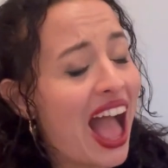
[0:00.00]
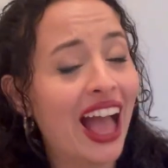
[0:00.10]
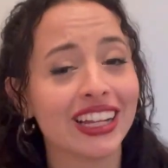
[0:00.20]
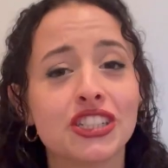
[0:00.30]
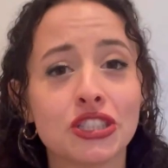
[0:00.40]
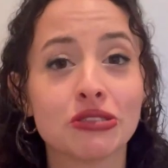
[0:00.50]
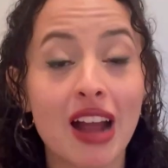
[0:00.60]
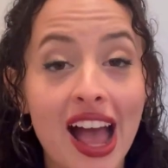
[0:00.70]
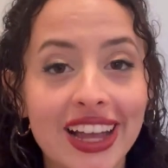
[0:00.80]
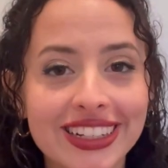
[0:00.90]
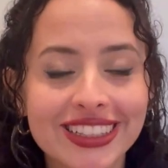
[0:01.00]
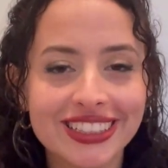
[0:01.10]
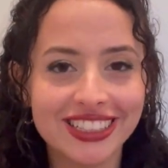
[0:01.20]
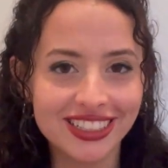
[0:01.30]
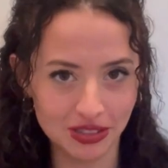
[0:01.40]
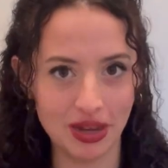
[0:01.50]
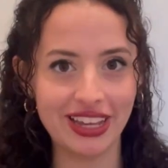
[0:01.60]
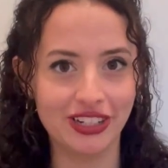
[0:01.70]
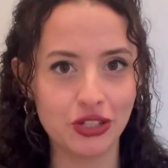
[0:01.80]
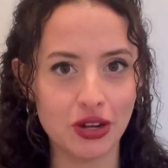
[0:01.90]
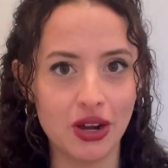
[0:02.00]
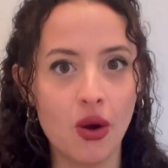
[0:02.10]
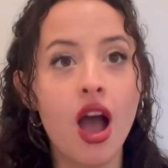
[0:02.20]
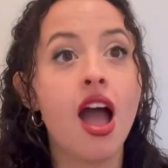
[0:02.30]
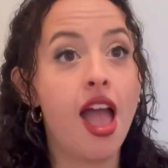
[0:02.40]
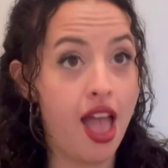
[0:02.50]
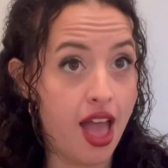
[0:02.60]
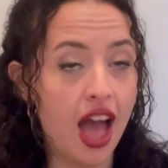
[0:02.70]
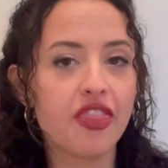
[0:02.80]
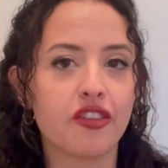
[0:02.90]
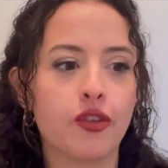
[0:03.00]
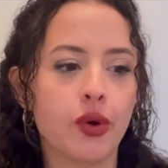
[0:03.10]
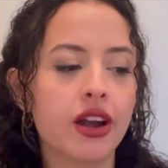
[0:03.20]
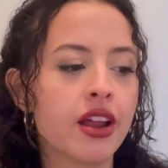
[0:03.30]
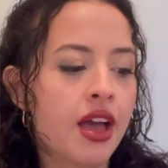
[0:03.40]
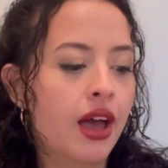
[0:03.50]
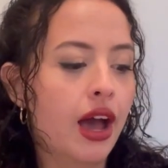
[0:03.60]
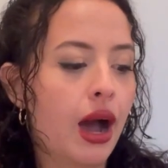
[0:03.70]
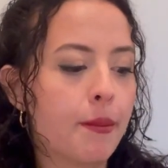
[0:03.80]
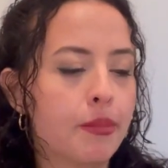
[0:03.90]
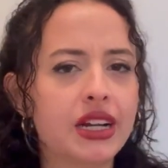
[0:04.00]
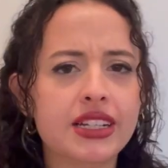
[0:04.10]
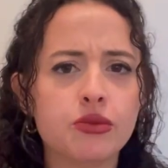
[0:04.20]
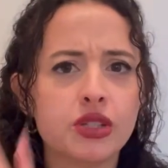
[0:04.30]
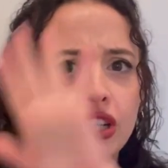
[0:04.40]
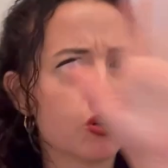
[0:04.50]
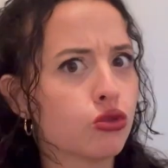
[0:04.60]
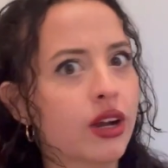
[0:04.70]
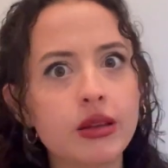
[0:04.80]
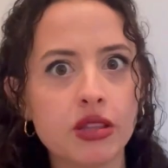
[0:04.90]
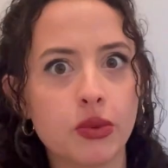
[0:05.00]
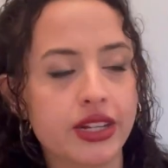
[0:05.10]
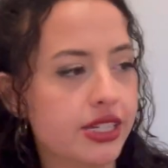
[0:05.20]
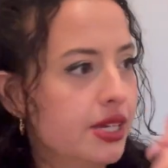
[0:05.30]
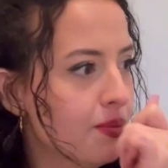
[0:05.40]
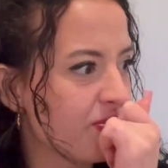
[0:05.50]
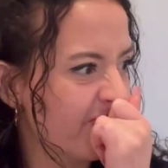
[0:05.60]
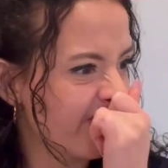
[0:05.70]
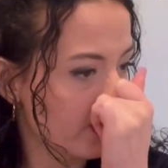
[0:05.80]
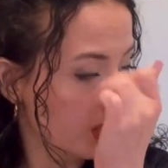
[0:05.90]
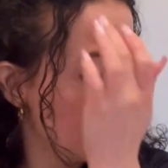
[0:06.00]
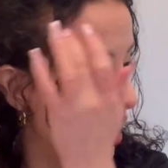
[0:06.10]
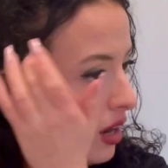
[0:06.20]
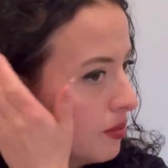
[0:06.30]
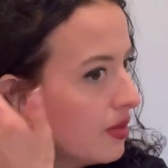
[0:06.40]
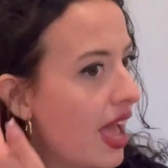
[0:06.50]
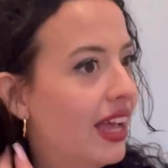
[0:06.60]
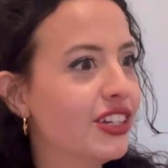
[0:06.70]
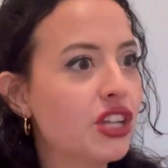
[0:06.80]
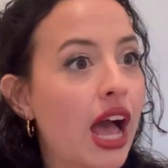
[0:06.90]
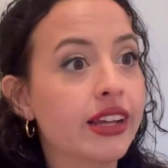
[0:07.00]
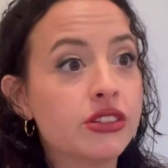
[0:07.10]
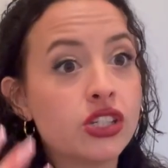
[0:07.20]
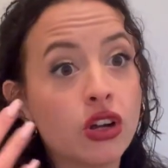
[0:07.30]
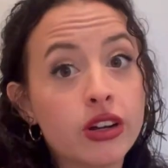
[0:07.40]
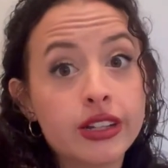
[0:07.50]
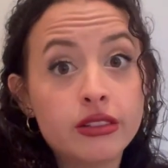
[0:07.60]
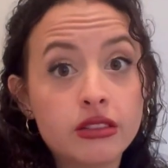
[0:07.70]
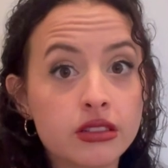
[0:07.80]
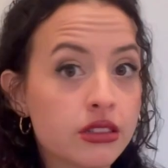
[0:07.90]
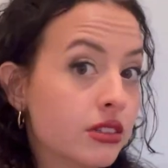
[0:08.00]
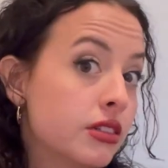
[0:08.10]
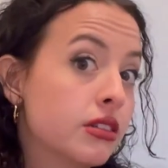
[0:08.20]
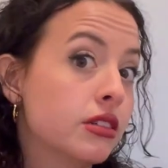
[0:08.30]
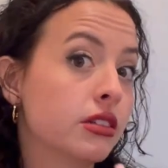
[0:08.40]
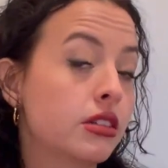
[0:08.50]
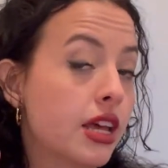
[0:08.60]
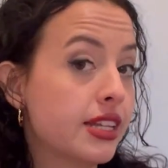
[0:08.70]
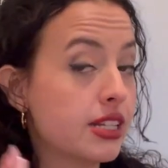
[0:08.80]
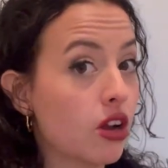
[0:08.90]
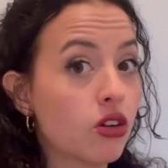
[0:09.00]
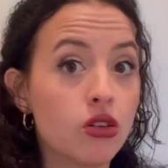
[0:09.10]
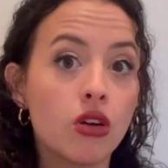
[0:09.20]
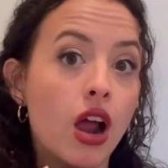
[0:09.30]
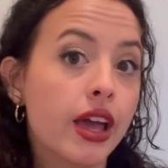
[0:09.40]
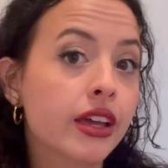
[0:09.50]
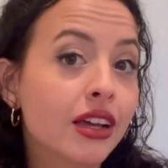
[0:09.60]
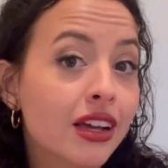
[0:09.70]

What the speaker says: I tried to do my intro at the fort, but it was incredibly windy, and I started hysterical crying.